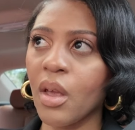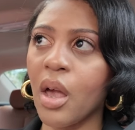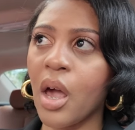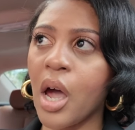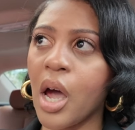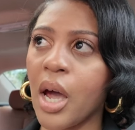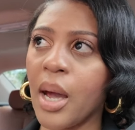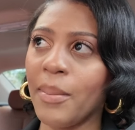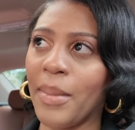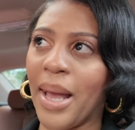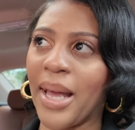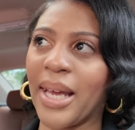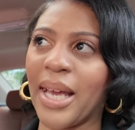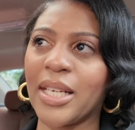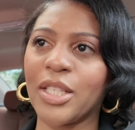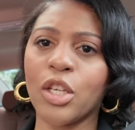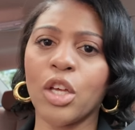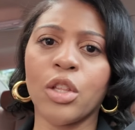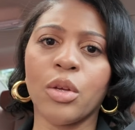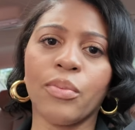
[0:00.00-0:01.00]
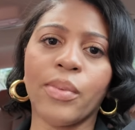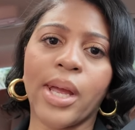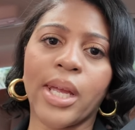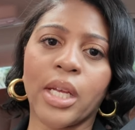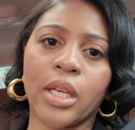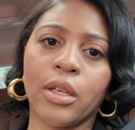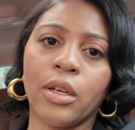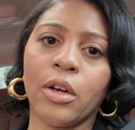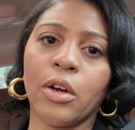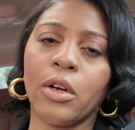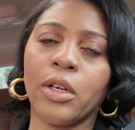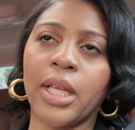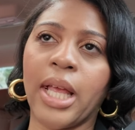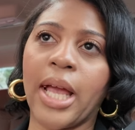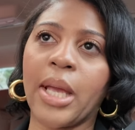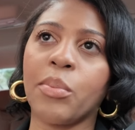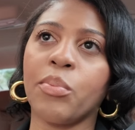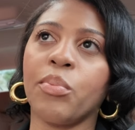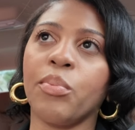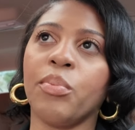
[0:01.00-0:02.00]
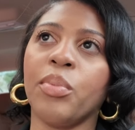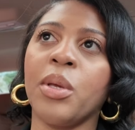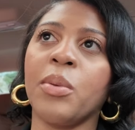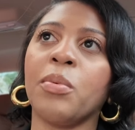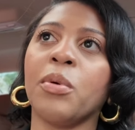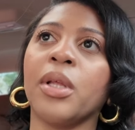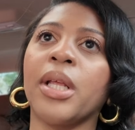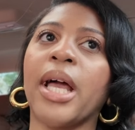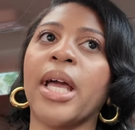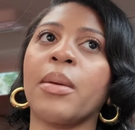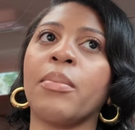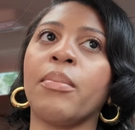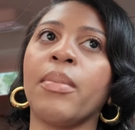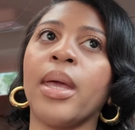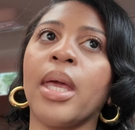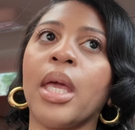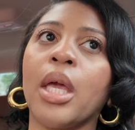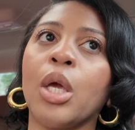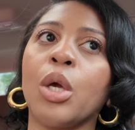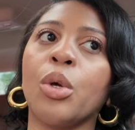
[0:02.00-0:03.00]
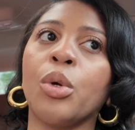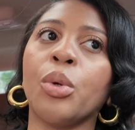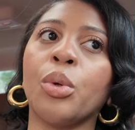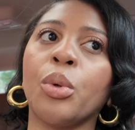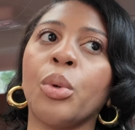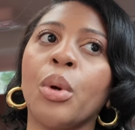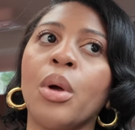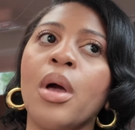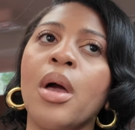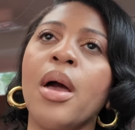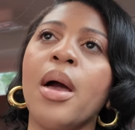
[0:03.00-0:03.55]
um I guess on the regular or like people like me who